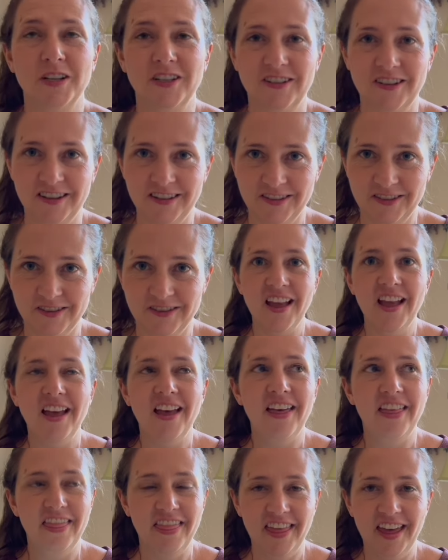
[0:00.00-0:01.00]
nicer
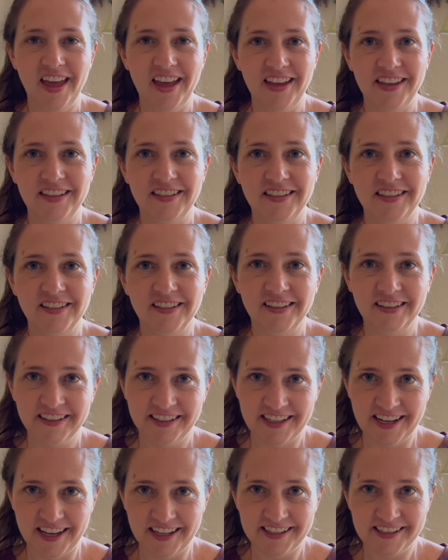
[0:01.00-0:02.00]
than
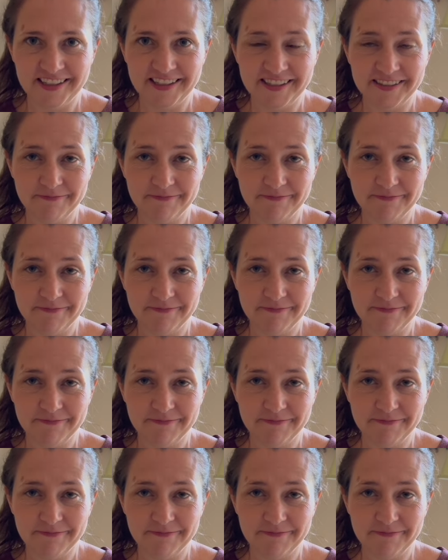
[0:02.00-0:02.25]
Kleenex,